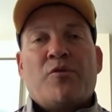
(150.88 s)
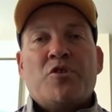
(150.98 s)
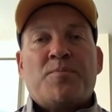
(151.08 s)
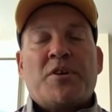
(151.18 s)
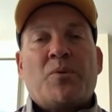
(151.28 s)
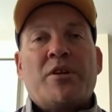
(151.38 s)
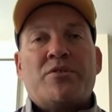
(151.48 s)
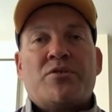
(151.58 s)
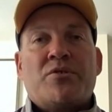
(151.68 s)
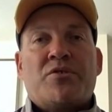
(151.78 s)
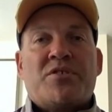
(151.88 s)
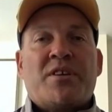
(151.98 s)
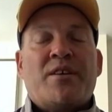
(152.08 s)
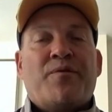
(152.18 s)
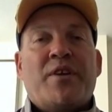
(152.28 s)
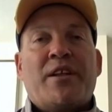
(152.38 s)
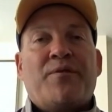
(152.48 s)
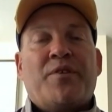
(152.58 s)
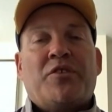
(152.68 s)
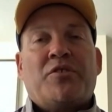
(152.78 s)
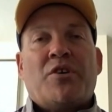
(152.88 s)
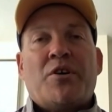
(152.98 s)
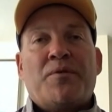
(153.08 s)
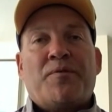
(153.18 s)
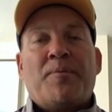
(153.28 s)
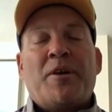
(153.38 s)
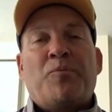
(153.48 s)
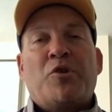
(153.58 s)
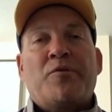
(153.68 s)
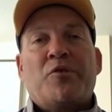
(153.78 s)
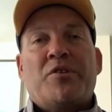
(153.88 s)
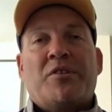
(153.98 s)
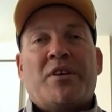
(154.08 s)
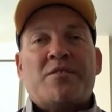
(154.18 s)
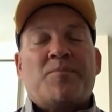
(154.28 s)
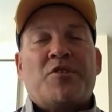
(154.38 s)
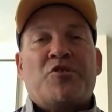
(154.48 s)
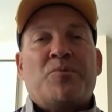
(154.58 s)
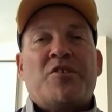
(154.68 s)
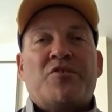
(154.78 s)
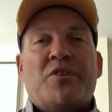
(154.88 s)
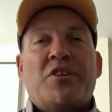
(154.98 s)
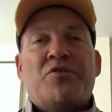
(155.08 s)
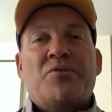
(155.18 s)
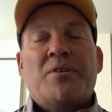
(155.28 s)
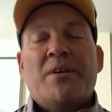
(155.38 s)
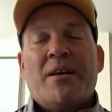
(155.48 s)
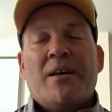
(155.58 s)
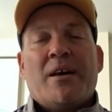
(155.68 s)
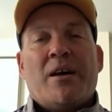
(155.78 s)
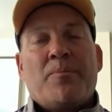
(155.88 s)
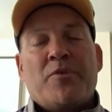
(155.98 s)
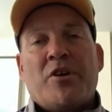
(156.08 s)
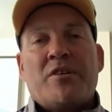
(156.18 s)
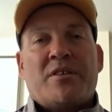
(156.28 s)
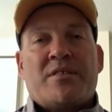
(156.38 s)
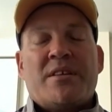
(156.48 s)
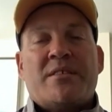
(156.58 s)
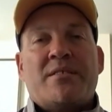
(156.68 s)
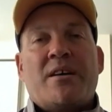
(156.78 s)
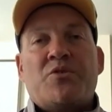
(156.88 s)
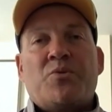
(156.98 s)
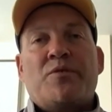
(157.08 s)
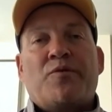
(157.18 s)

always been one to to stay fairly fit. So from that point of view, it hasn't been too much of an issue. Um, you know, it, it, it's nice when you've